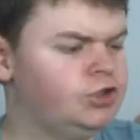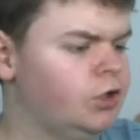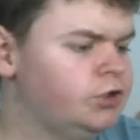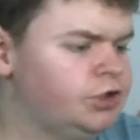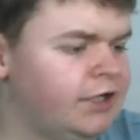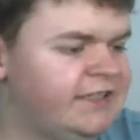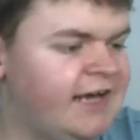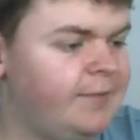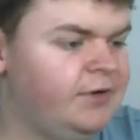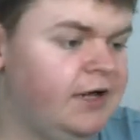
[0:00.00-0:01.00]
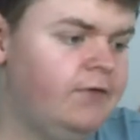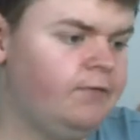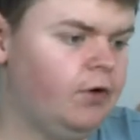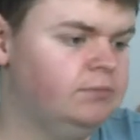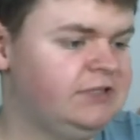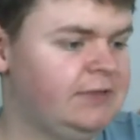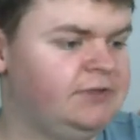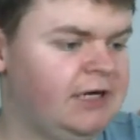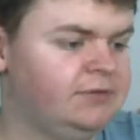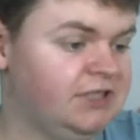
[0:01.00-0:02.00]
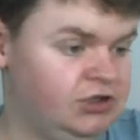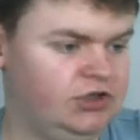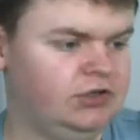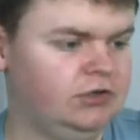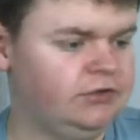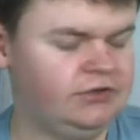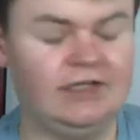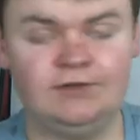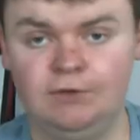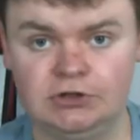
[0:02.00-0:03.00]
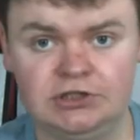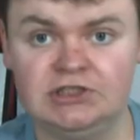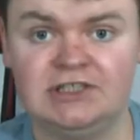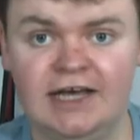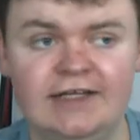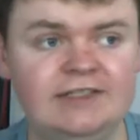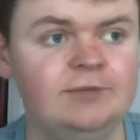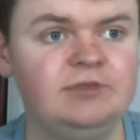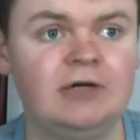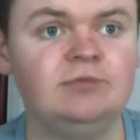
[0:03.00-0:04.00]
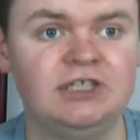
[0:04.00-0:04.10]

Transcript: Georgia Debney from Dib Dab Digitals, that's fun to say, Dib Dab